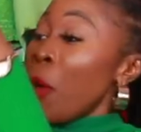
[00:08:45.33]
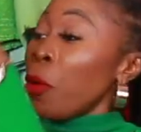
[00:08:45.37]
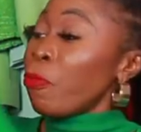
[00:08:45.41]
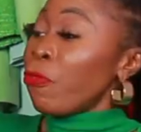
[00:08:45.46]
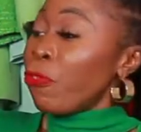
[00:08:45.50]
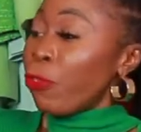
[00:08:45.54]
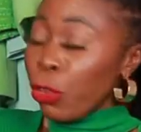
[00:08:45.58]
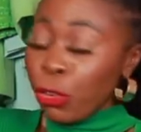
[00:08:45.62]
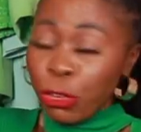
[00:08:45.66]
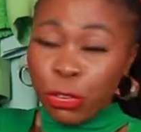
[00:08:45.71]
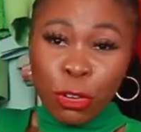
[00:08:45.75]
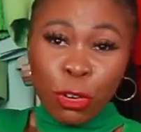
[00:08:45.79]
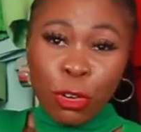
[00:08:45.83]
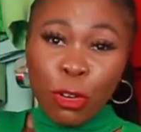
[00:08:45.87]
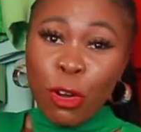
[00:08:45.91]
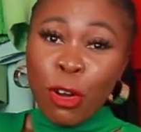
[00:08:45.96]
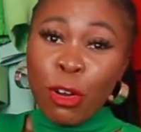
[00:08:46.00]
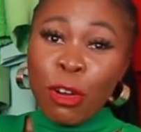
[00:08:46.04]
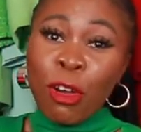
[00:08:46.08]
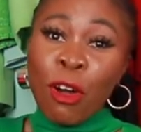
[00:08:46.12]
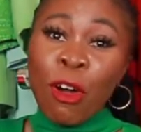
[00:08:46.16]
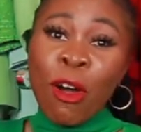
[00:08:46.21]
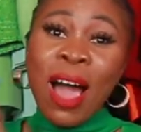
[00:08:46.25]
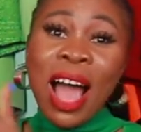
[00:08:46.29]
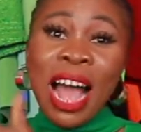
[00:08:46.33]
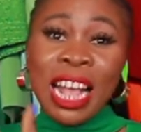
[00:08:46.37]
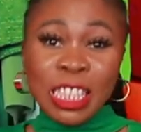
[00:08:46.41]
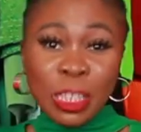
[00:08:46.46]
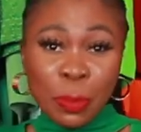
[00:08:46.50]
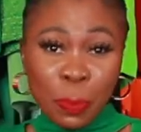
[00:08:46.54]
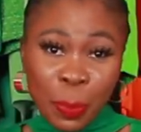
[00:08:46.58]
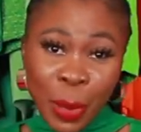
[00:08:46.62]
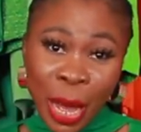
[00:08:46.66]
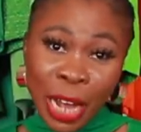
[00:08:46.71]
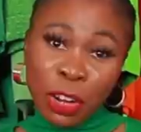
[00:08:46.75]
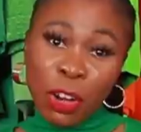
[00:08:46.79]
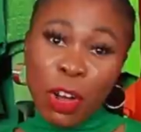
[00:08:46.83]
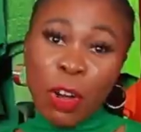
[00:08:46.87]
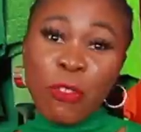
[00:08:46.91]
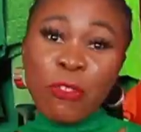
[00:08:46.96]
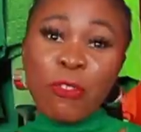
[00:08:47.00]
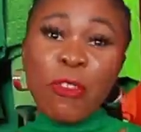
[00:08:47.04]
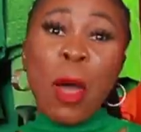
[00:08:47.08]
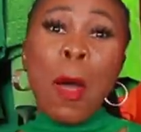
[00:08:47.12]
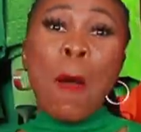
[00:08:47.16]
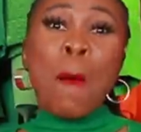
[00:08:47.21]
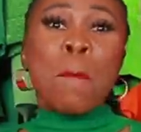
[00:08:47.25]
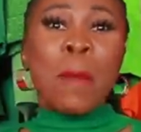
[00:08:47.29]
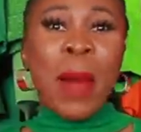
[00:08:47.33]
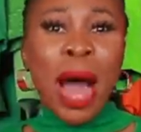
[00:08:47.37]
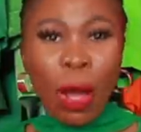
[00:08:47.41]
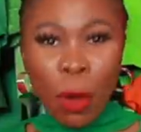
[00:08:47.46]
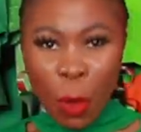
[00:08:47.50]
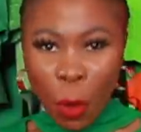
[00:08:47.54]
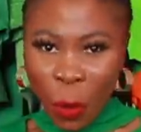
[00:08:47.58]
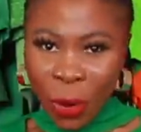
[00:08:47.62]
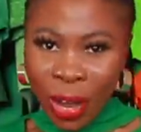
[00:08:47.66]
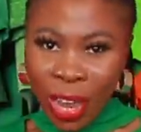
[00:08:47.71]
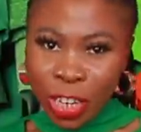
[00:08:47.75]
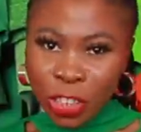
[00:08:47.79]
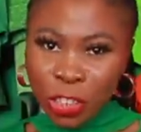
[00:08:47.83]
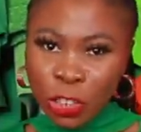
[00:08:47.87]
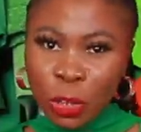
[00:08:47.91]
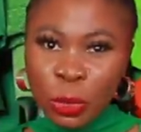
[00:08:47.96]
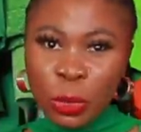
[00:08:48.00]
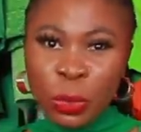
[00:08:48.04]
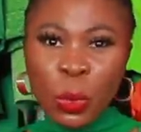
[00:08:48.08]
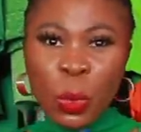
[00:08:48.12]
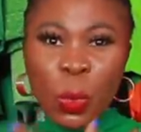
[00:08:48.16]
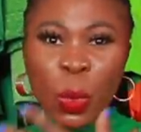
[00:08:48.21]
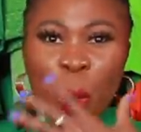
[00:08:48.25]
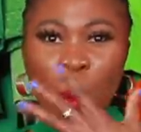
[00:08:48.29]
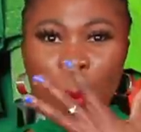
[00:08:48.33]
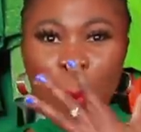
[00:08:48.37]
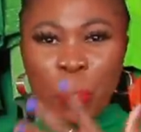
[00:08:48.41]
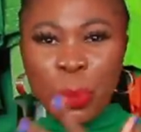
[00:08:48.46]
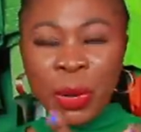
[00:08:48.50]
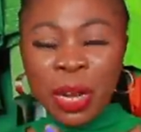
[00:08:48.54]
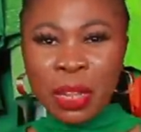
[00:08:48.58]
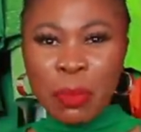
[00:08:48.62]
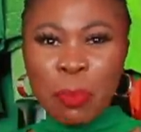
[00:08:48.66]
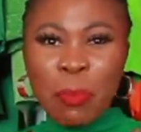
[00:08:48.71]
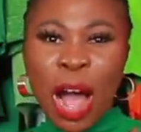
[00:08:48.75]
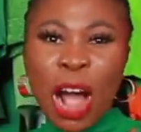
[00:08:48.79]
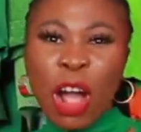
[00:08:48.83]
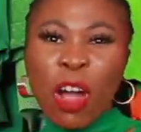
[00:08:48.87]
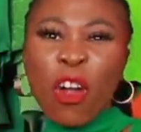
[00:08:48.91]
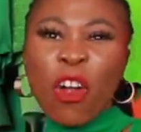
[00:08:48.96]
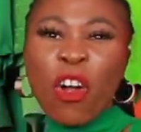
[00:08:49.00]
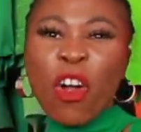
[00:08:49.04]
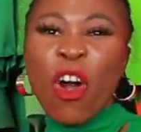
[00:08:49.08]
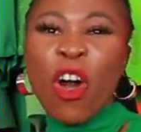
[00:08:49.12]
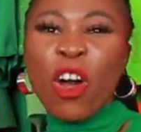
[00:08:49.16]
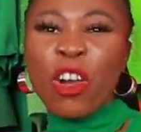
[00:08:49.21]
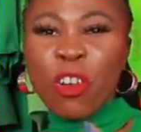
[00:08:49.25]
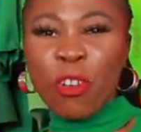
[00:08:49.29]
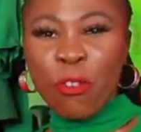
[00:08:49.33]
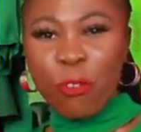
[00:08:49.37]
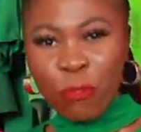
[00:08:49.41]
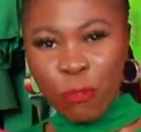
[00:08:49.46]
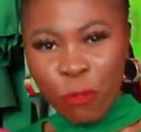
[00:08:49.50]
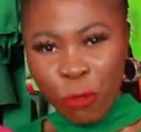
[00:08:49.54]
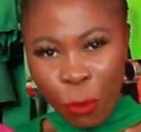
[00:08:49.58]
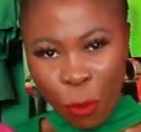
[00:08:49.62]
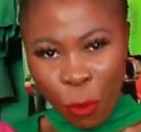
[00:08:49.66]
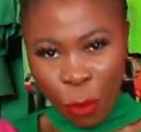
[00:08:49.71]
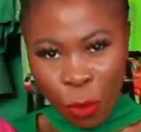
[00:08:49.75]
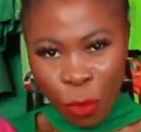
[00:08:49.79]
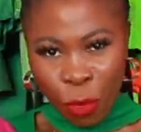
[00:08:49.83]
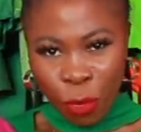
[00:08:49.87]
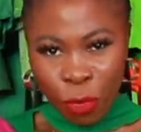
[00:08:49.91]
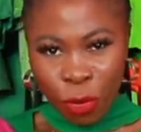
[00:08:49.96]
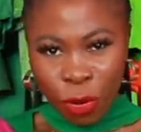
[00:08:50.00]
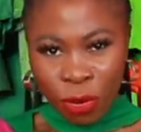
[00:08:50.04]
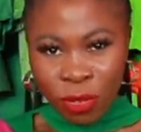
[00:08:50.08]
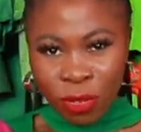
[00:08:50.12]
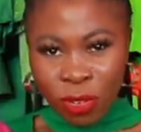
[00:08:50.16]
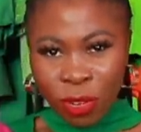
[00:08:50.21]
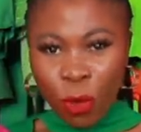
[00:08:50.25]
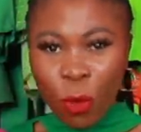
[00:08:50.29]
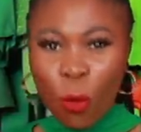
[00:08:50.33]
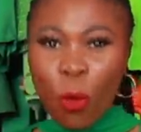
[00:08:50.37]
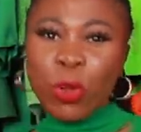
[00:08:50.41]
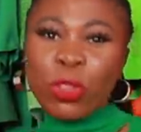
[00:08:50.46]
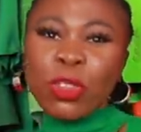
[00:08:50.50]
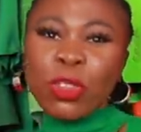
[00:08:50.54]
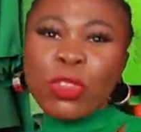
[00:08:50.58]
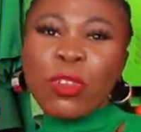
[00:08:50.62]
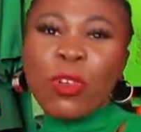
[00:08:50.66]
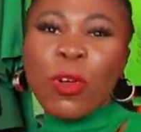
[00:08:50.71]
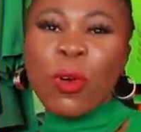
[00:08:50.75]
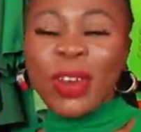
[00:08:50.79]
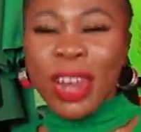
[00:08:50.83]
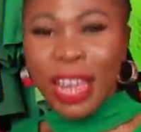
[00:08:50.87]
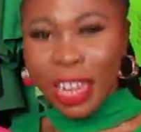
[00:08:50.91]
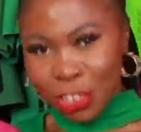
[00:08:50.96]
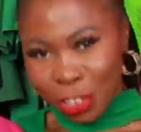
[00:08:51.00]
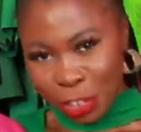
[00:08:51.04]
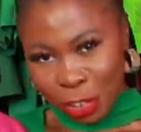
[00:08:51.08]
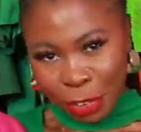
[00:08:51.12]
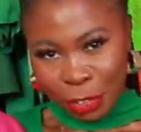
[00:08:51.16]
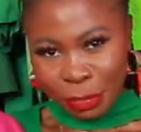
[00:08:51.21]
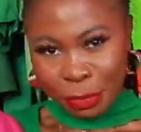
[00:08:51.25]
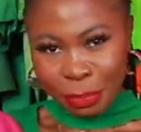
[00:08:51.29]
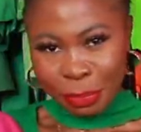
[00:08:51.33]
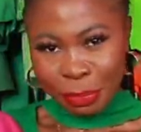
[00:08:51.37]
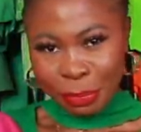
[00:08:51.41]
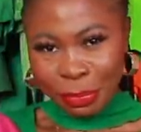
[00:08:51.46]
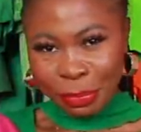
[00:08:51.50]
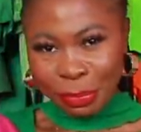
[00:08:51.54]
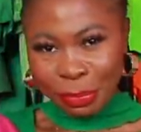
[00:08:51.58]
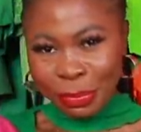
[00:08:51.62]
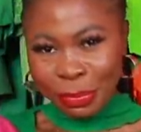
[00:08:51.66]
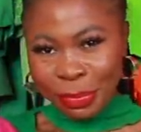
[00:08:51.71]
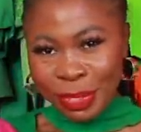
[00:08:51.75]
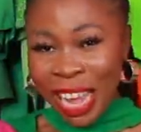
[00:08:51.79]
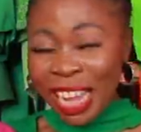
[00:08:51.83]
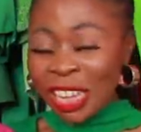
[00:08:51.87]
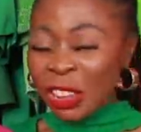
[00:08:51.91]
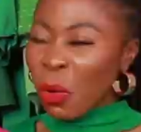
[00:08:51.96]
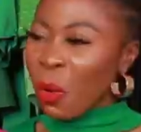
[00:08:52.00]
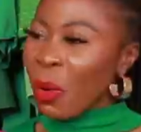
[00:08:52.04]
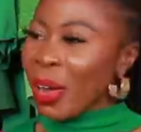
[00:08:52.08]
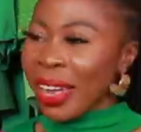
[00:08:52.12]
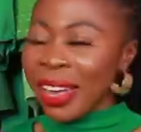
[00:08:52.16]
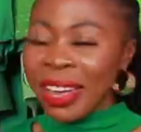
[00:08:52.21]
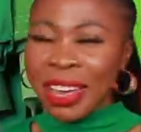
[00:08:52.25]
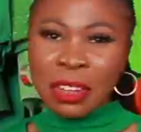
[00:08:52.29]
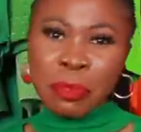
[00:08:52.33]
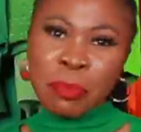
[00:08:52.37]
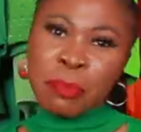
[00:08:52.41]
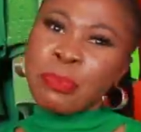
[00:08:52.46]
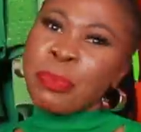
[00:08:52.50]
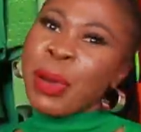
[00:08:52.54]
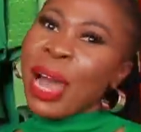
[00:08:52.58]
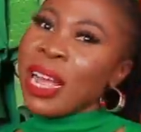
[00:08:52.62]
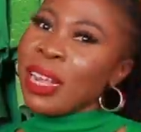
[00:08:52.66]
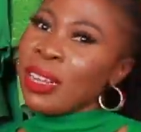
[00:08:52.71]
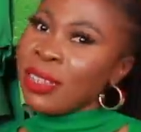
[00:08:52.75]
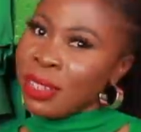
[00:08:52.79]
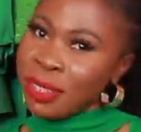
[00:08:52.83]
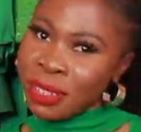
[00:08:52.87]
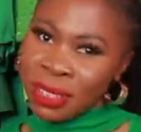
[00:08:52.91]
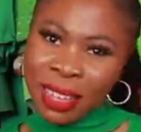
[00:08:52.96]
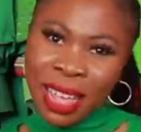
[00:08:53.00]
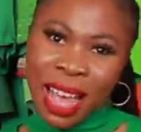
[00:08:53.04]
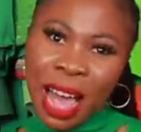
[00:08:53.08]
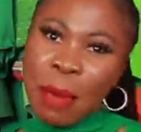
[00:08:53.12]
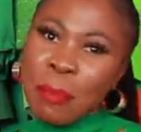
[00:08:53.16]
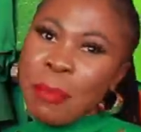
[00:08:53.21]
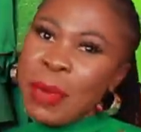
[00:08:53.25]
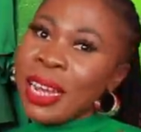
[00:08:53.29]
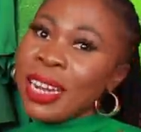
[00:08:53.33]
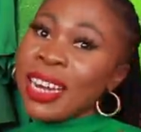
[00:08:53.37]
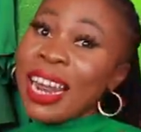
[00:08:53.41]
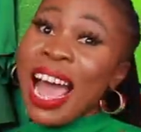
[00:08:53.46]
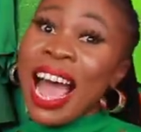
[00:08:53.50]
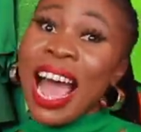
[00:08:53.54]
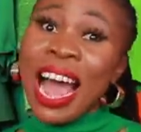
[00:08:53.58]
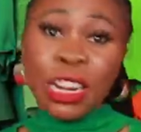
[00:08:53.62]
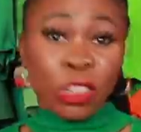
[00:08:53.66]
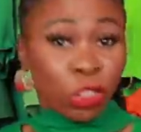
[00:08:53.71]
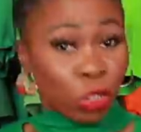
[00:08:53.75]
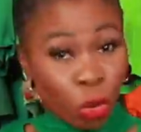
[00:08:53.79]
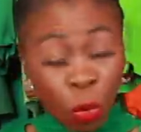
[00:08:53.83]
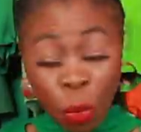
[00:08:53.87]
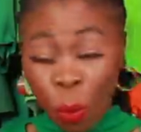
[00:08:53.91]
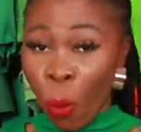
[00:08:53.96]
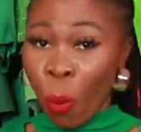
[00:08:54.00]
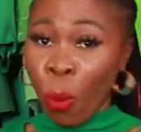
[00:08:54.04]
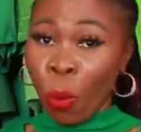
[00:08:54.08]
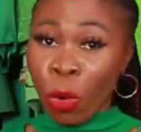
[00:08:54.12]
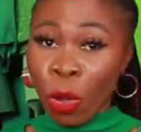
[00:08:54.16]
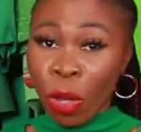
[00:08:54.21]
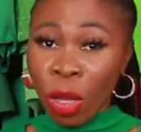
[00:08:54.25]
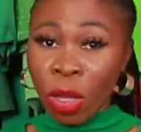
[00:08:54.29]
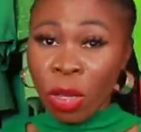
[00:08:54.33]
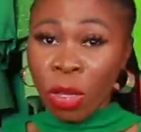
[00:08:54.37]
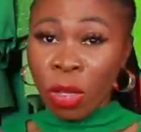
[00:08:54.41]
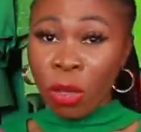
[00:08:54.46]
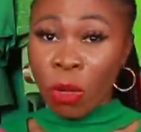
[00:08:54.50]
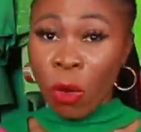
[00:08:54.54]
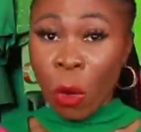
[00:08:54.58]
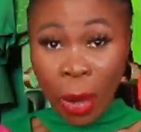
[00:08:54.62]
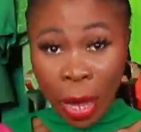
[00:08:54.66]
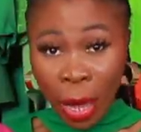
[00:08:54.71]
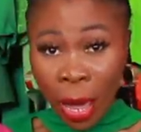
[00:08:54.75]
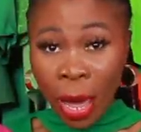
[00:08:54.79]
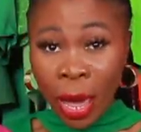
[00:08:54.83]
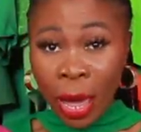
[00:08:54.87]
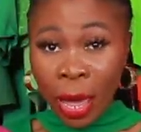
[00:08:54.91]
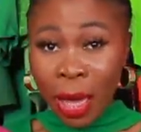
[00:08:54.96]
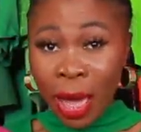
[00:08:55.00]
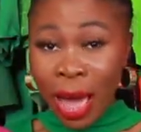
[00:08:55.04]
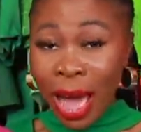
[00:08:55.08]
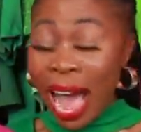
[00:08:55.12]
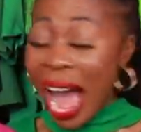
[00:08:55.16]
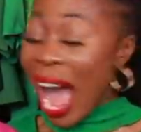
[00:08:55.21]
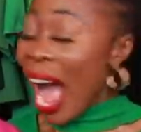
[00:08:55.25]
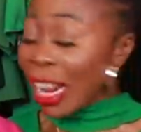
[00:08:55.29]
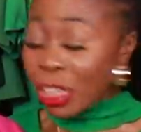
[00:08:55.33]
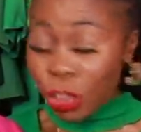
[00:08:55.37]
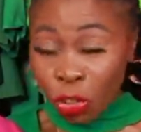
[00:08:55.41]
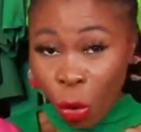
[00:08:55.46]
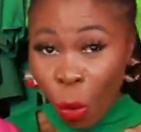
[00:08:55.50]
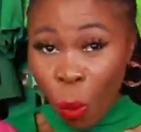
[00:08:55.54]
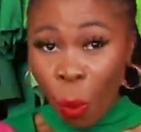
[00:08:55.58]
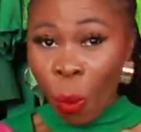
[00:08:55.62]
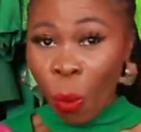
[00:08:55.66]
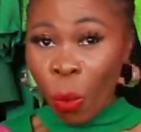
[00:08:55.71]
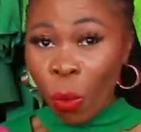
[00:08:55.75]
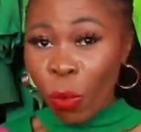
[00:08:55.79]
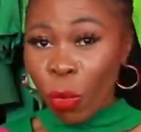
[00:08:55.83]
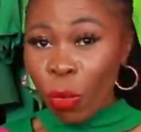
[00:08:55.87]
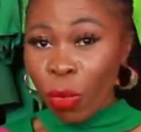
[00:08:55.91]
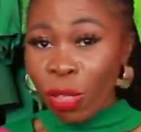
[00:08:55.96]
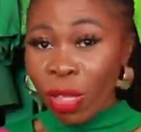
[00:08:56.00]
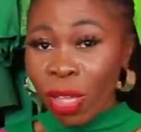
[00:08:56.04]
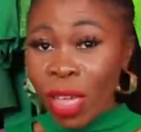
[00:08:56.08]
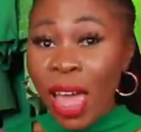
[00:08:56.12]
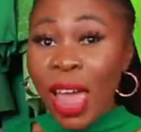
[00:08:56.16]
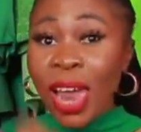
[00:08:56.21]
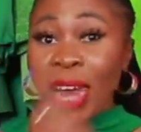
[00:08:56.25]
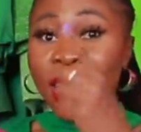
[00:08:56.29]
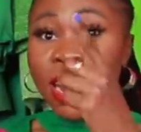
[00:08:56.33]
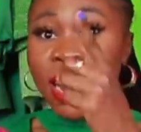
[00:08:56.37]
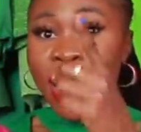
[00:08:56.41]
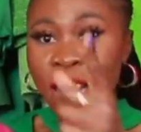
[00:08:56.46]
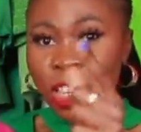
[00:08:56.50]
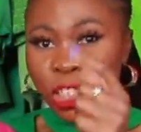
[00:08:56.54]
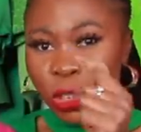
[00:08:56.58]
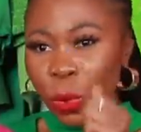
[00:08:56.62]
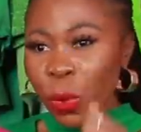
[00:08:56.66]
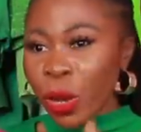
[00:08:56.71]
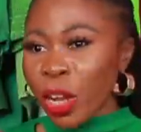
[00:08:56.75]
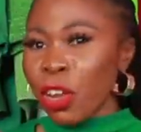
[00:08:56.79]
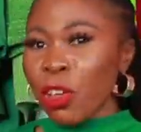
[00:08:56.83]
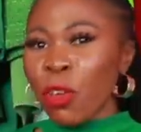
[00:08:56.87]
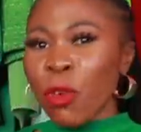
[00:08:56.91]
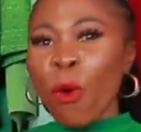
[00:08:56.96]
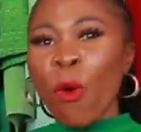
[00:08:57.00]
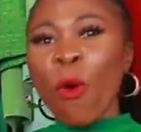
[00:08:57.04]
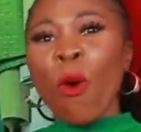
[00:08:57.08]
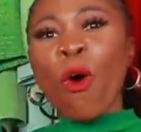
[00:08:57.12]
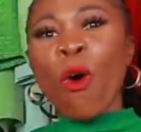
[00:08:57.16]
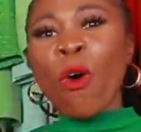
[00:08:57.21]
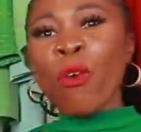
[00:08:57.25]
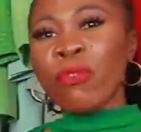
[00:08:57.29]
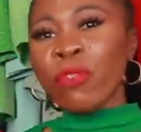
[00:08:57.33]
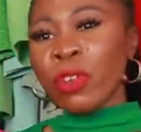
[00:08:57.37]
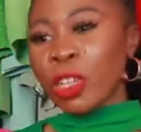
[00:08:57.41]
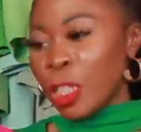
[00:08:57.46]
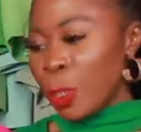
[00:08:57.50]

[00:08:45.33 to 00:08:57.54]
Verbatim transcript: fuchsia color as part of my collection to complete my colorful coat collection i don't regret buying this garment at all okay at all let's quickly go over